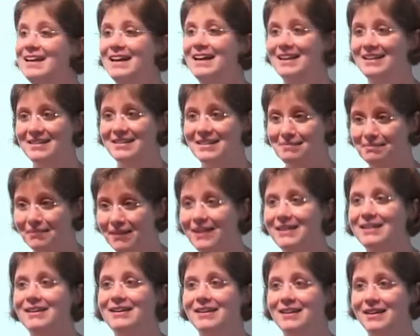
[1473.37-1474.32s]
and
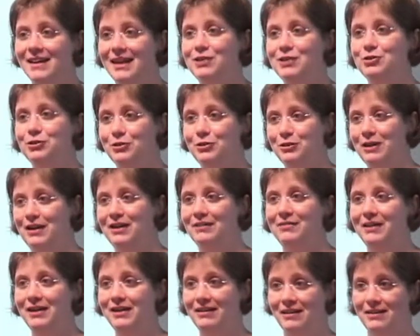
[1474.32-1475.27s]
making a journal,
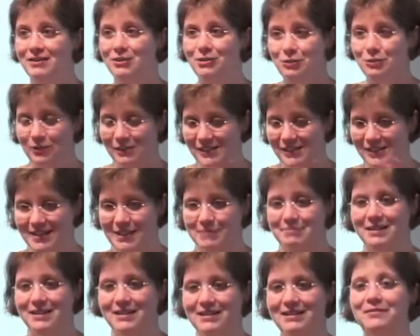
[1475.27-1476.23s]
a journal
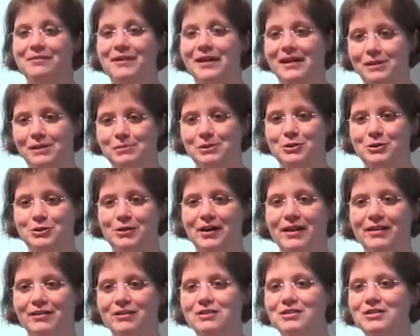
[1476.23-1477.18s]
template available to
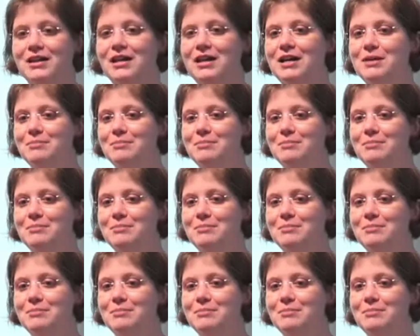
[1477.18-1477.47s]
others,